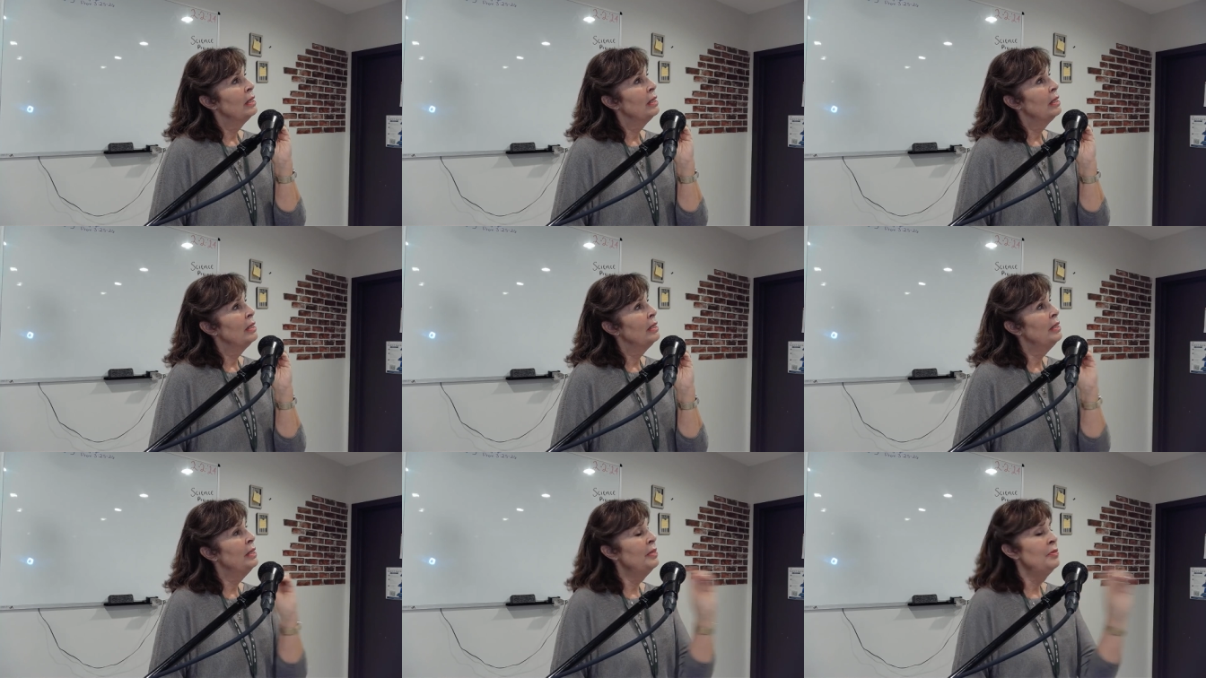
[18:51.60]

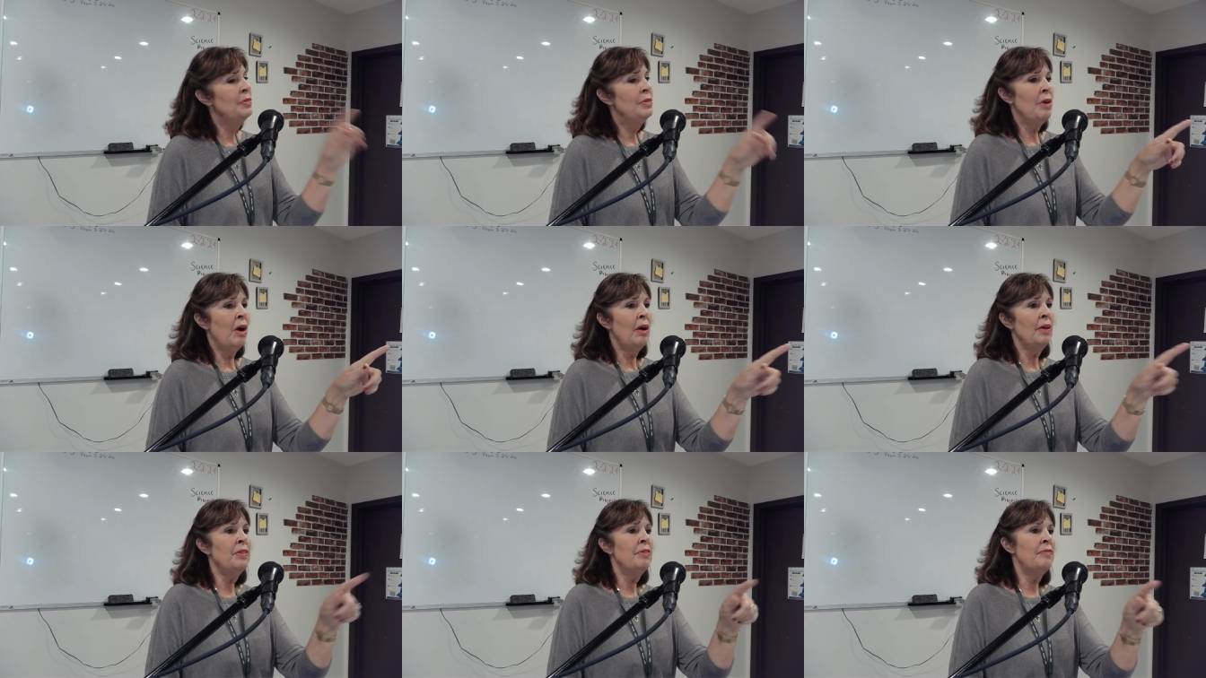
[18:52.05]
did
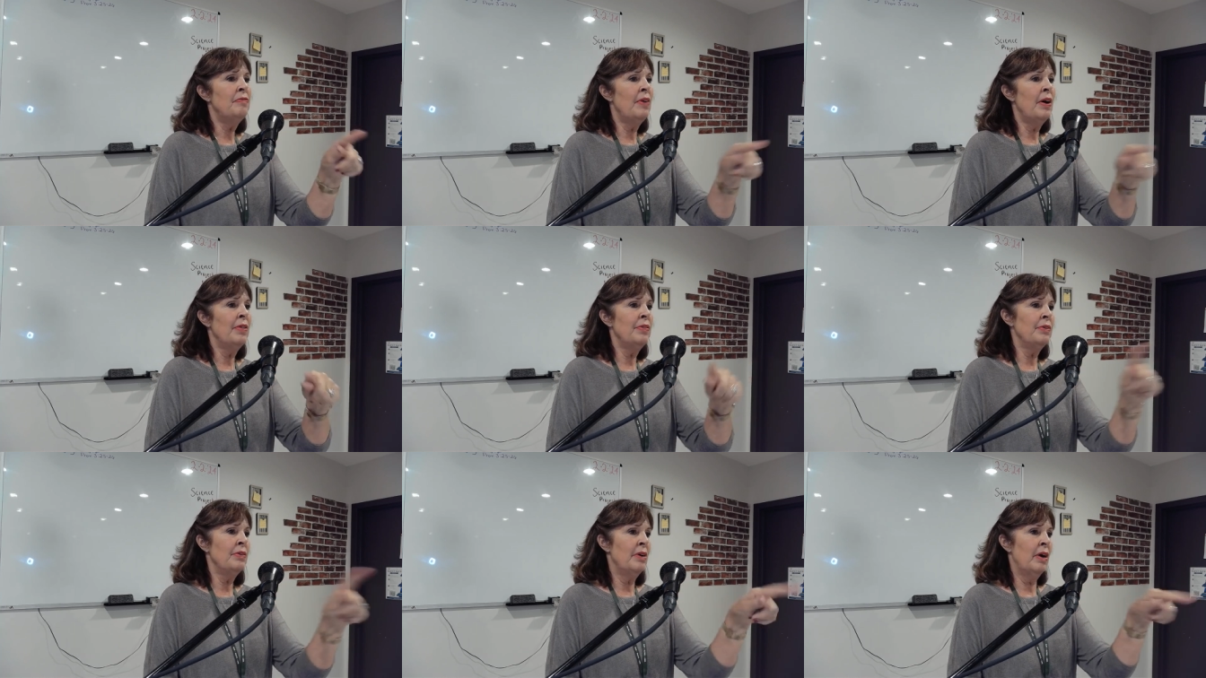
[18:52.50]
God the
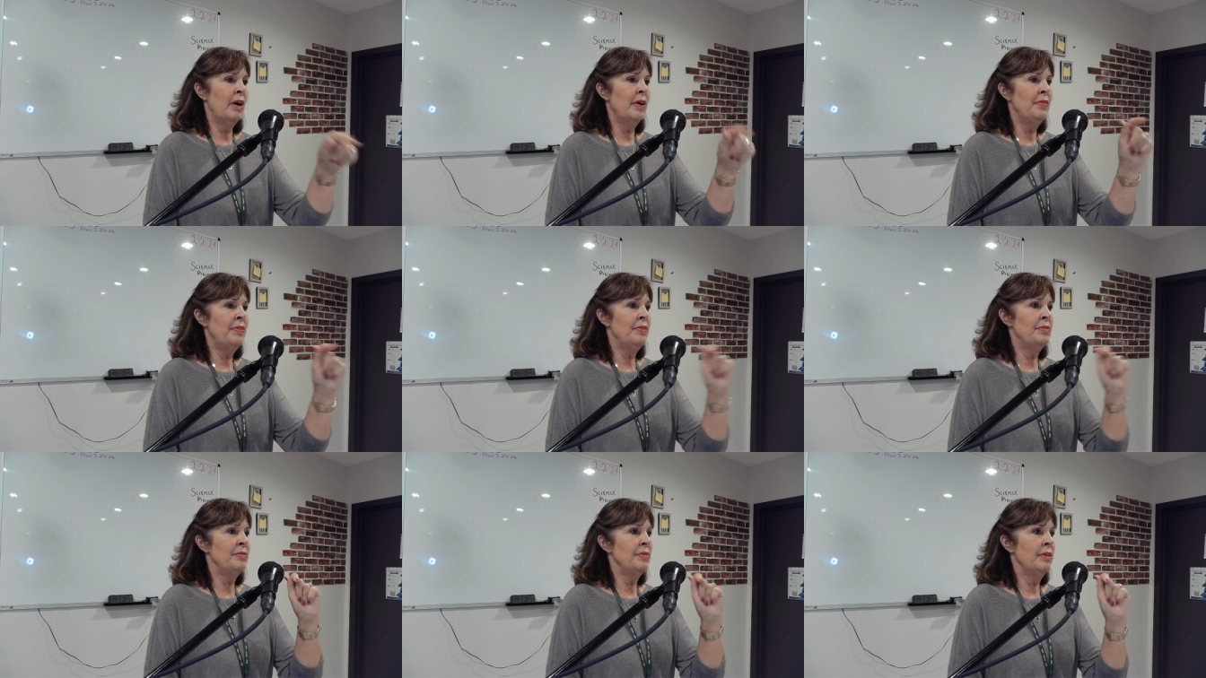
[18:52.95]
Father, God
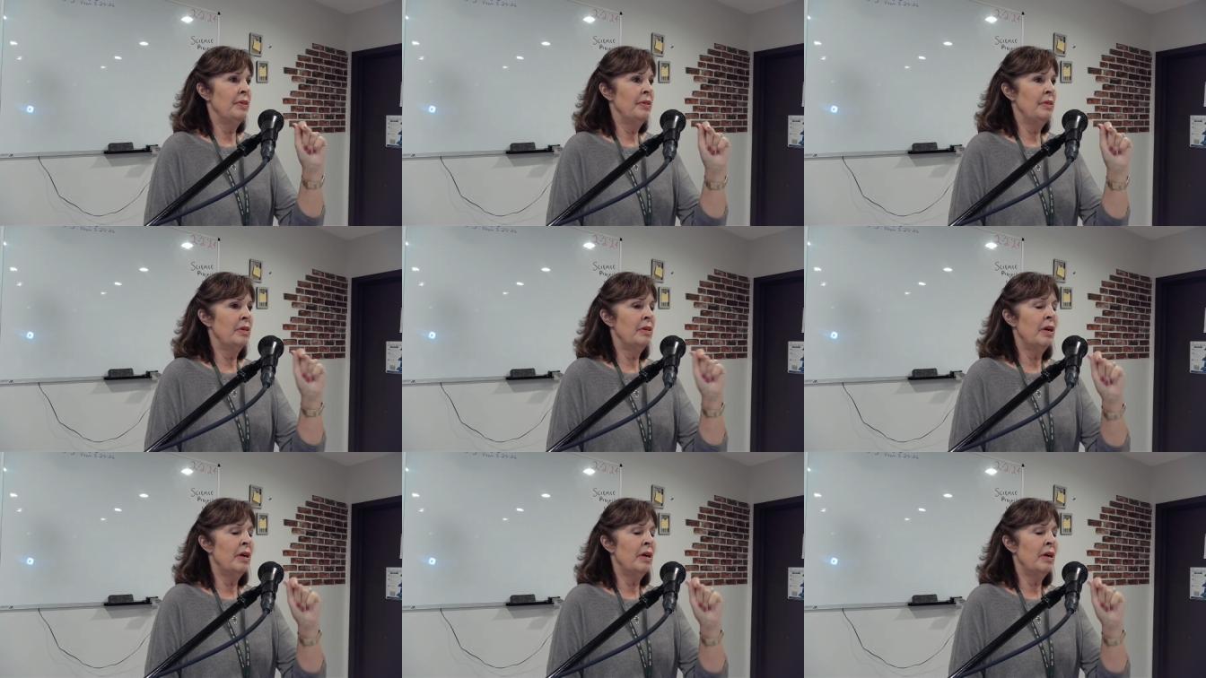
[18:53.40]
the Son,